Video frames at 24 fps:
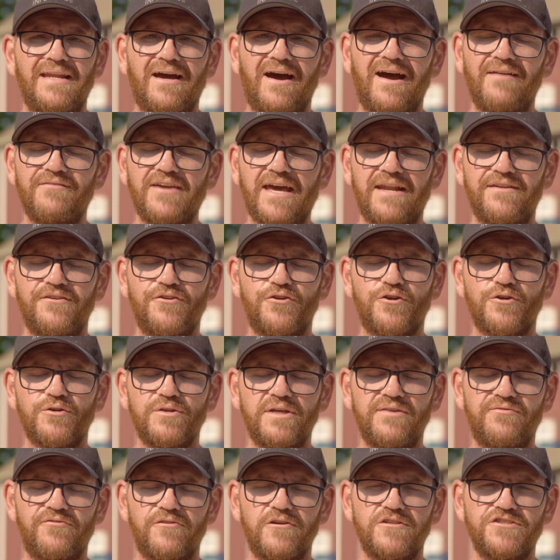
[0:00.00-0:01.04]
Now I've got an
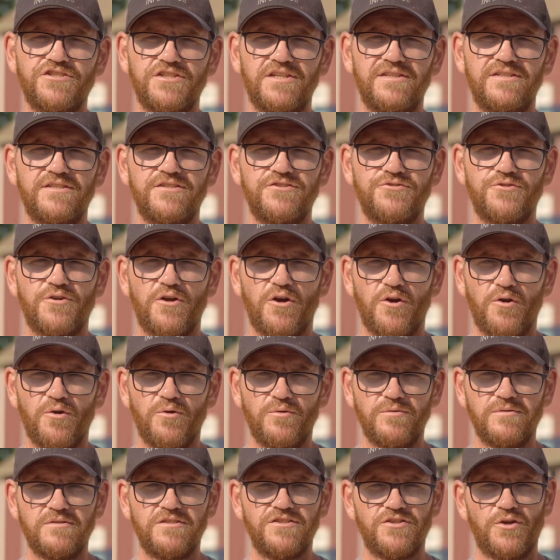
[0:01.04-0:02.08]
early version of this
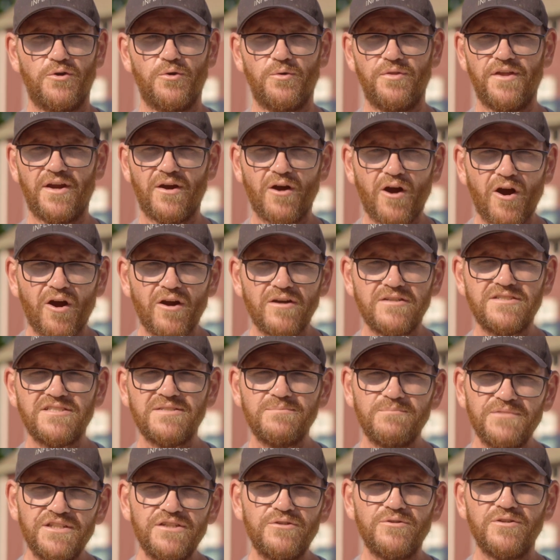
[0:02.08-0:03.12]
drone, so there are
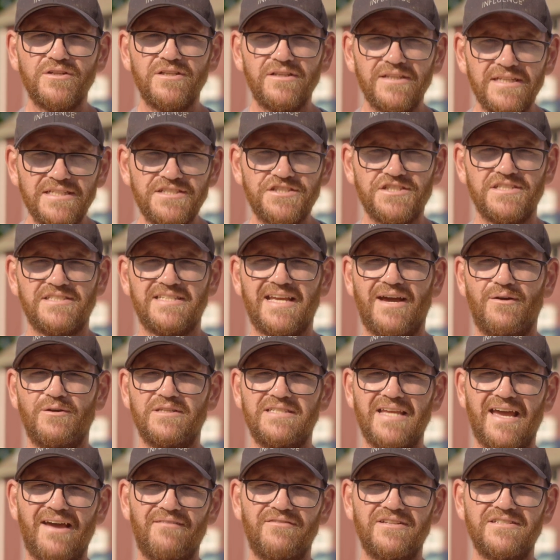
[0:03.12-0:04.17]
some little glitches. I
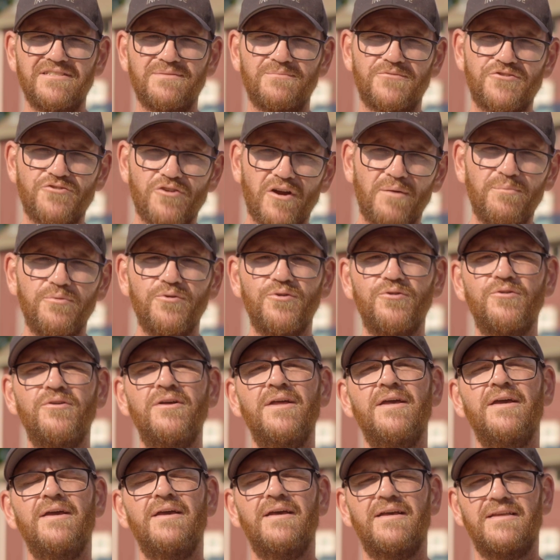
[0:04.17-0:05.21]
was having some trouble
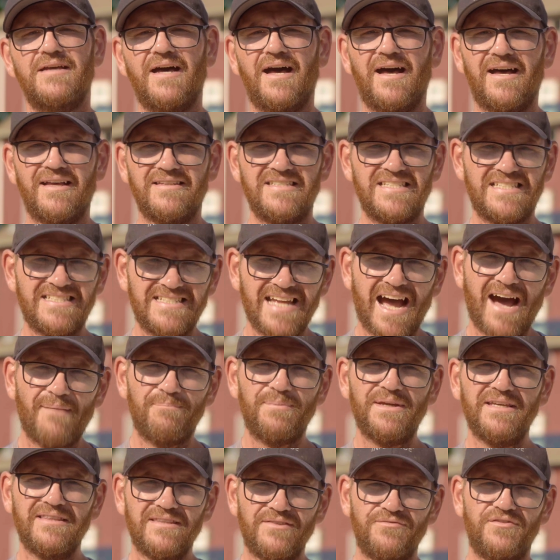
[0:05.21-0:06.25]

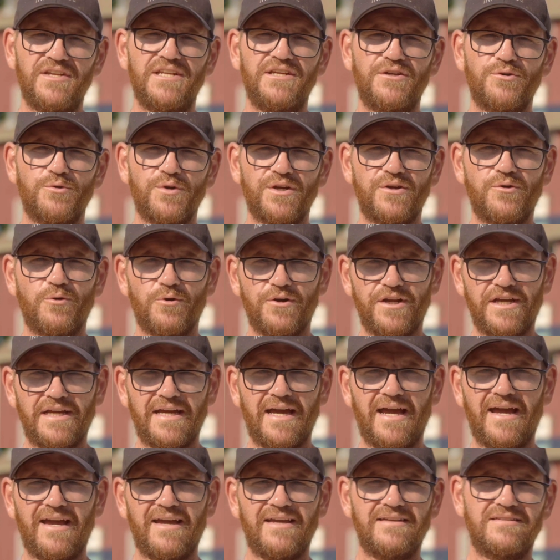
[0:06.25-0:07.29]
stopping the video
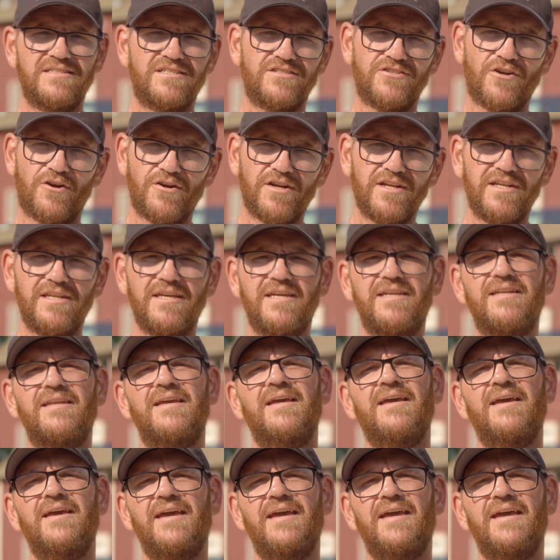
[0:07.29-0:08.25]
recording. I started it